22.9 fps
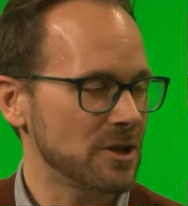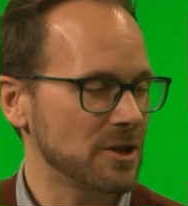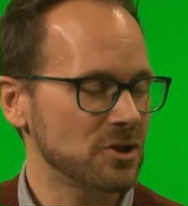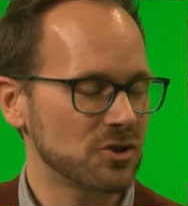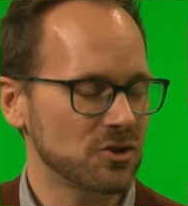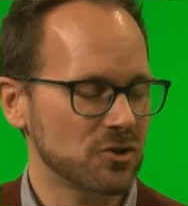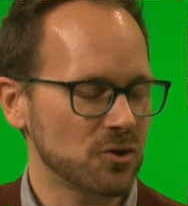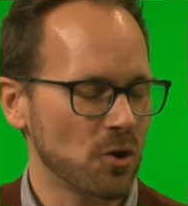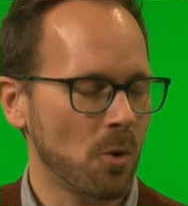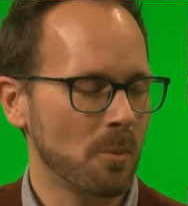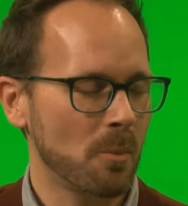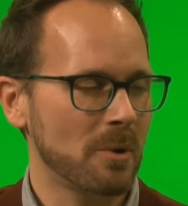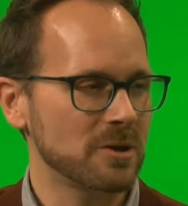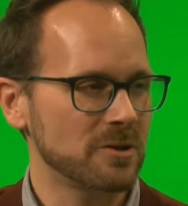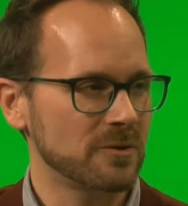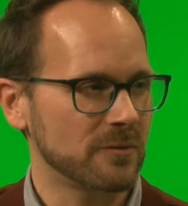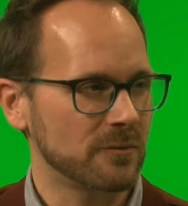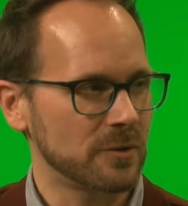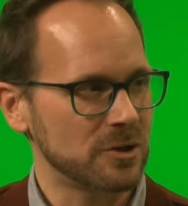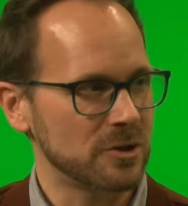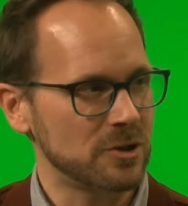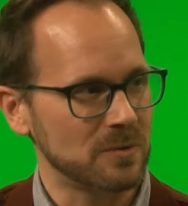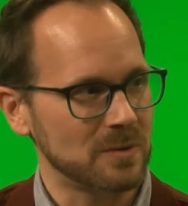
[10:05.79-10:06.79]
So much of
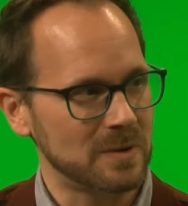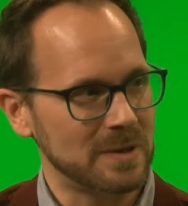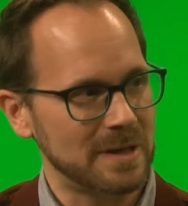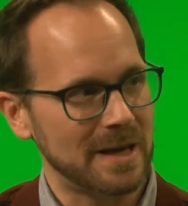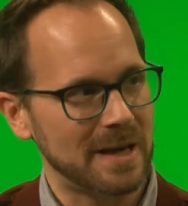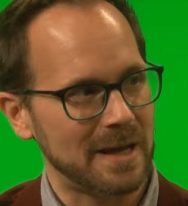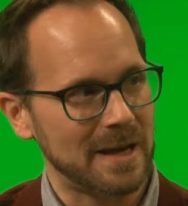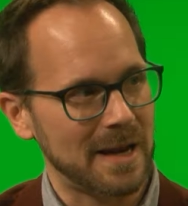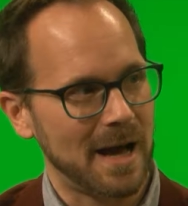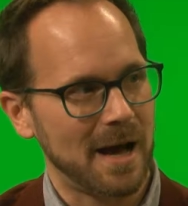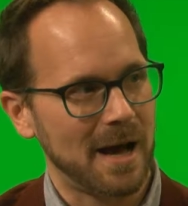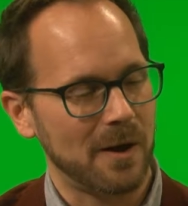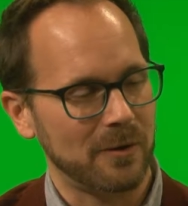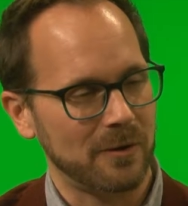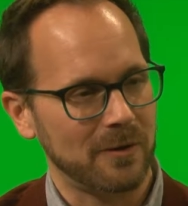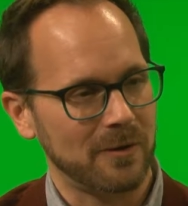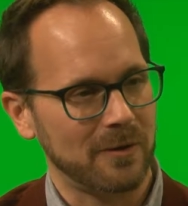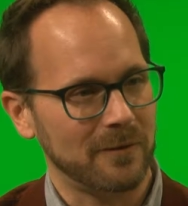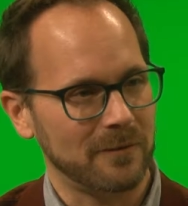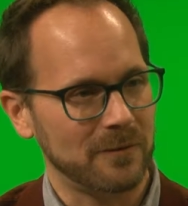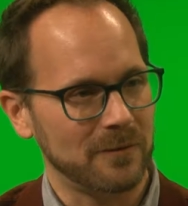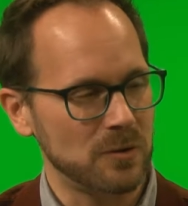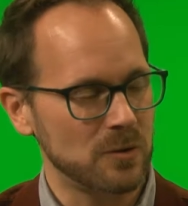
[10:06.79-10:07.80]
what you get out
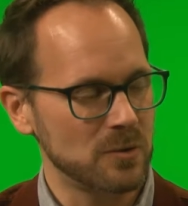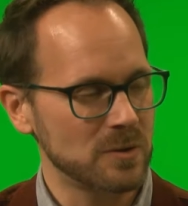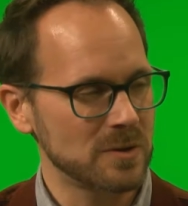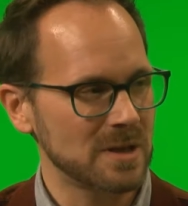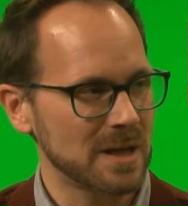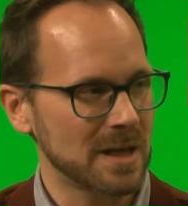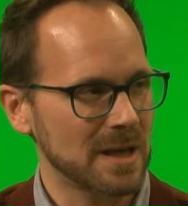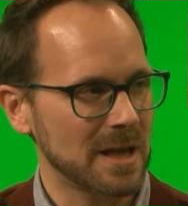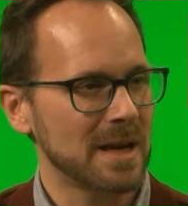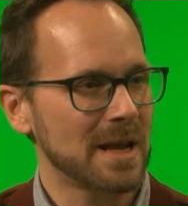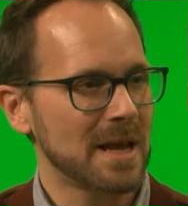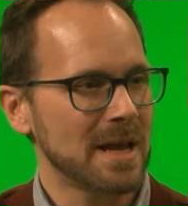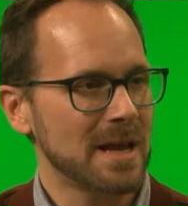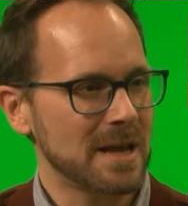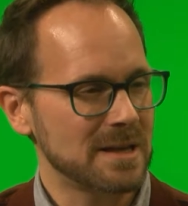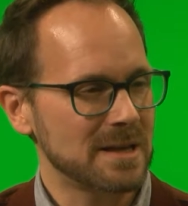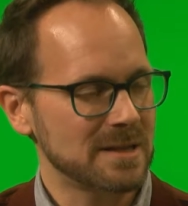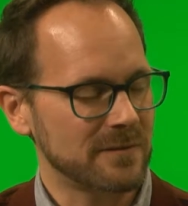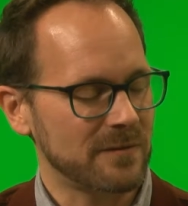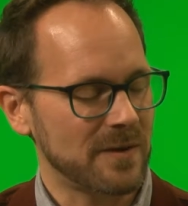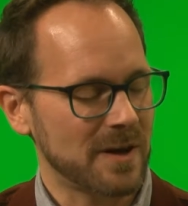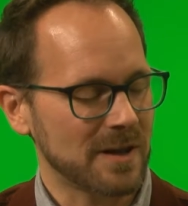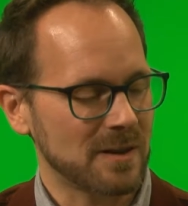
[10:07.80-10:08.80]
of using it is
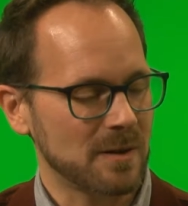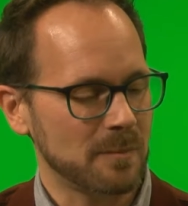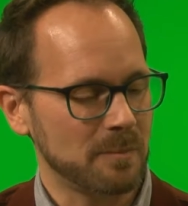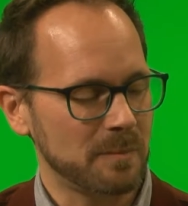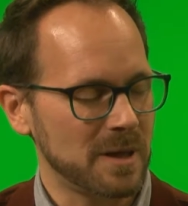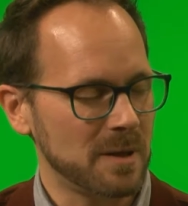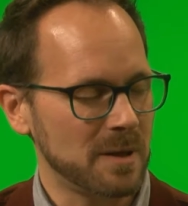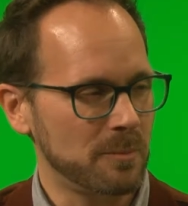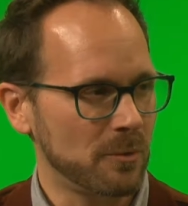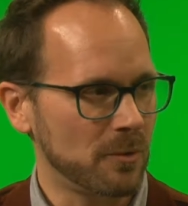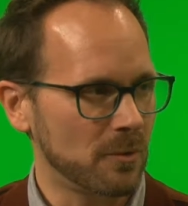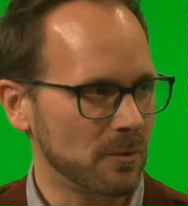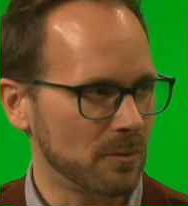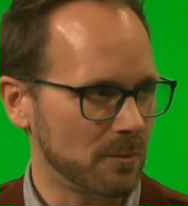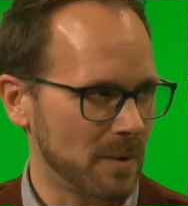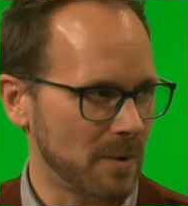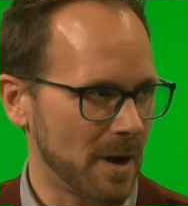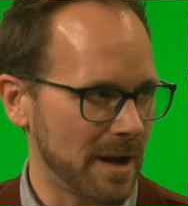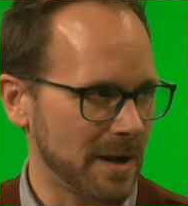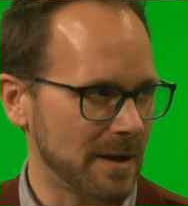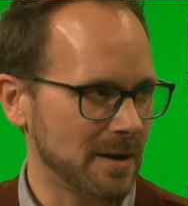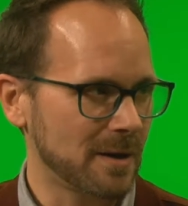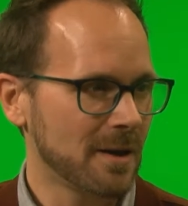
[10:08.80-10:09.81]
the fact that people
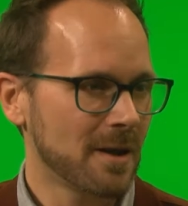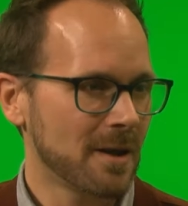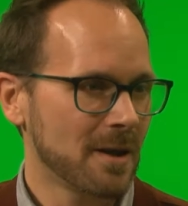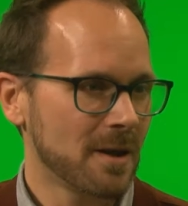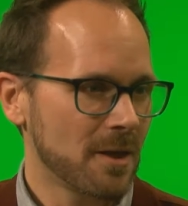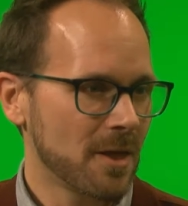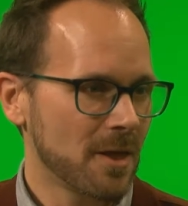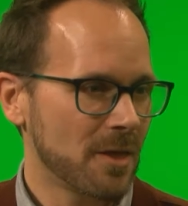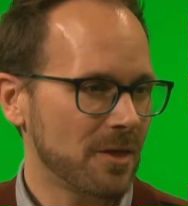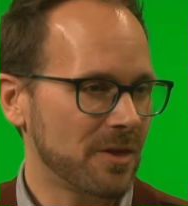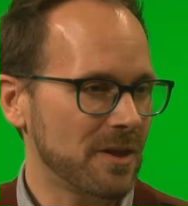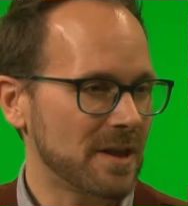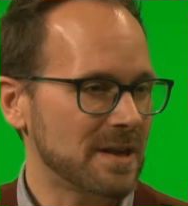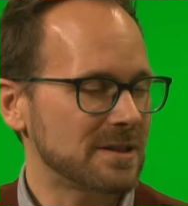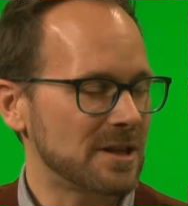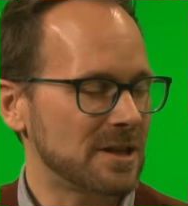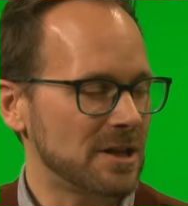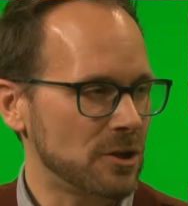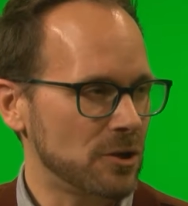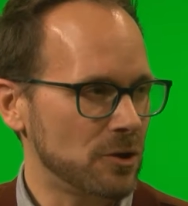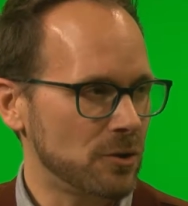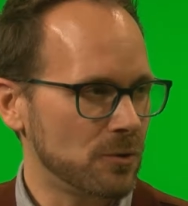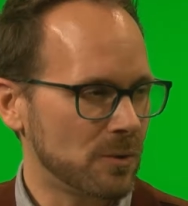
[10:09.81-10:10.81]
write things
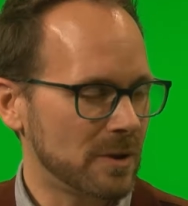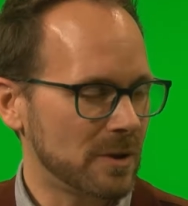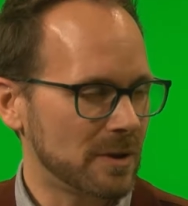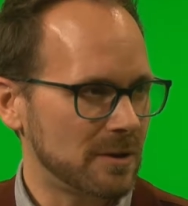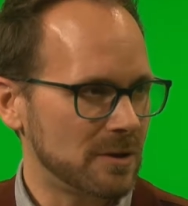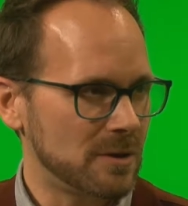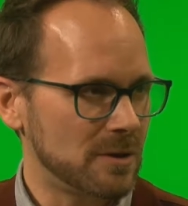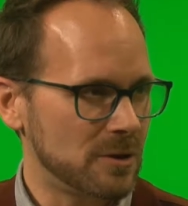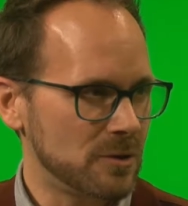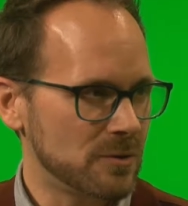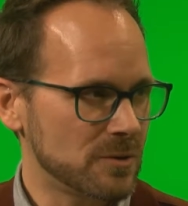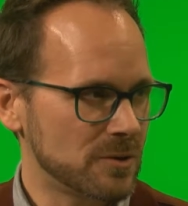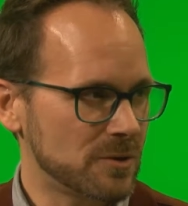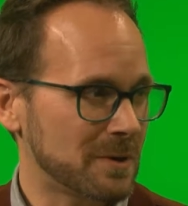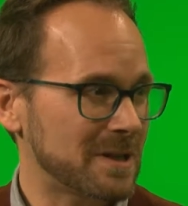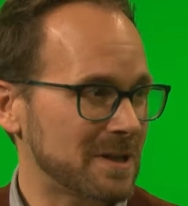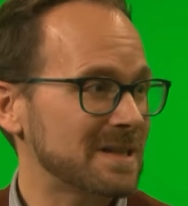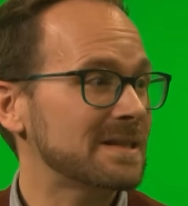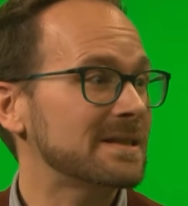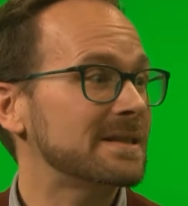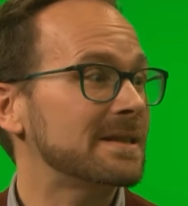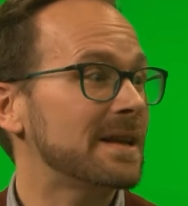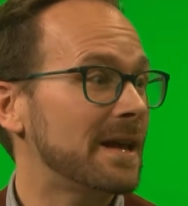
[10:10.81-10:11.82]
that you can use to
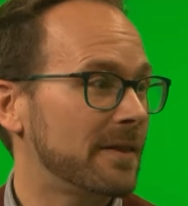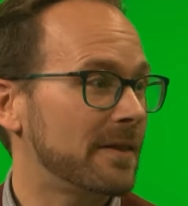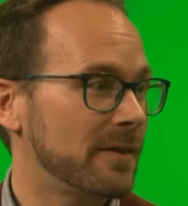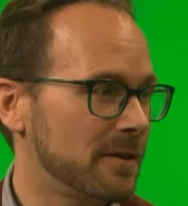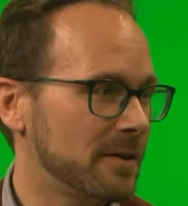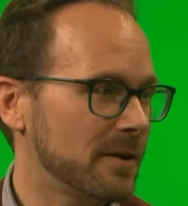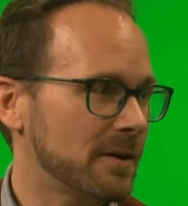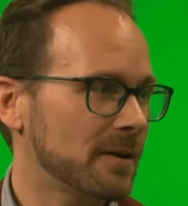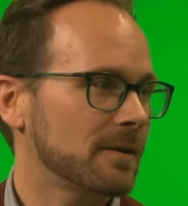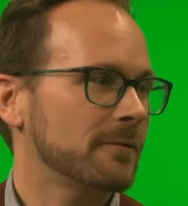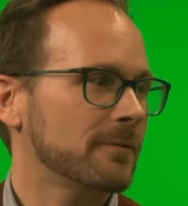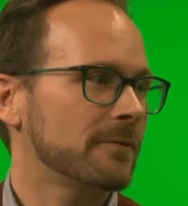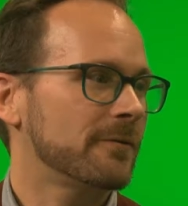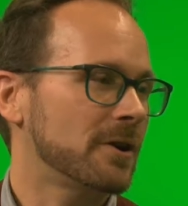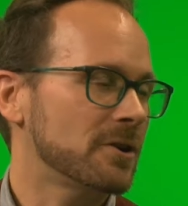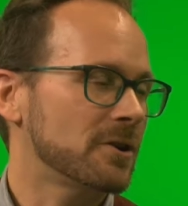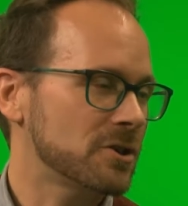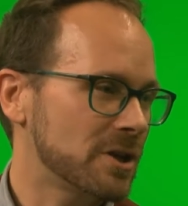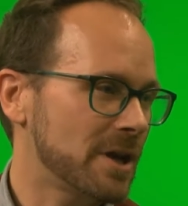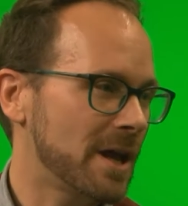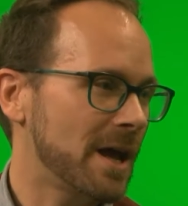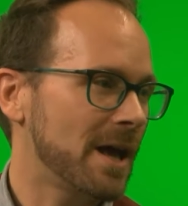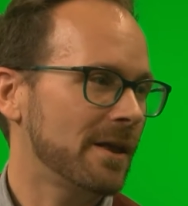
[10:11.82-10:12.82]
extend the
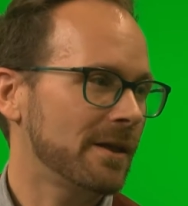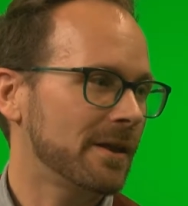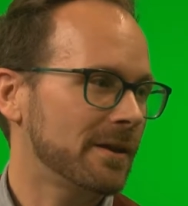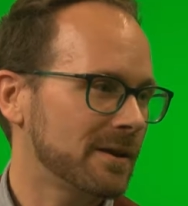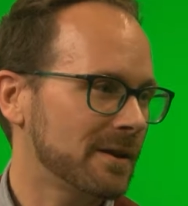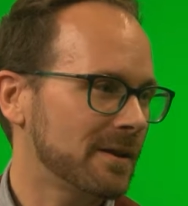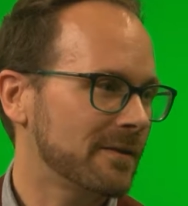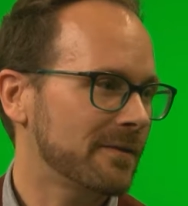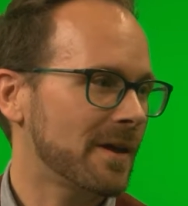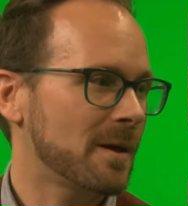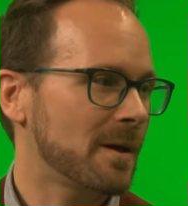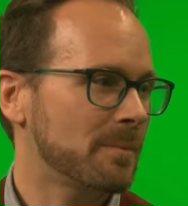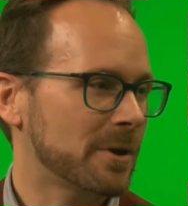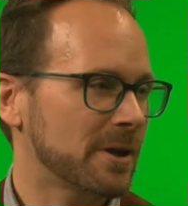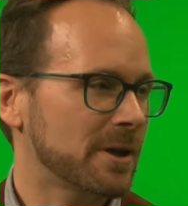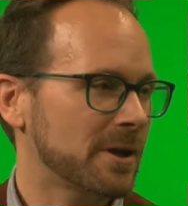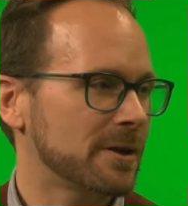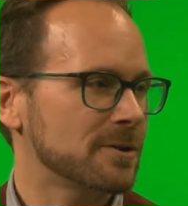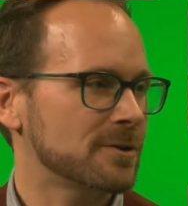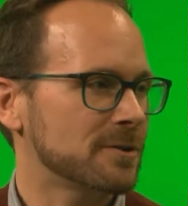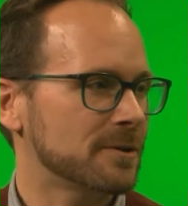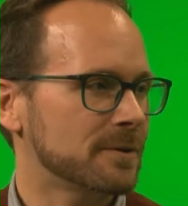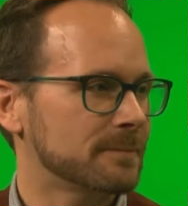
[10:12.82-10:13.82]
functionality of the
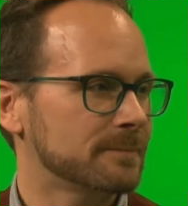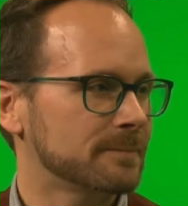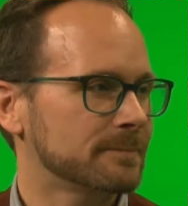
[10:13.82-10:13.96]
application.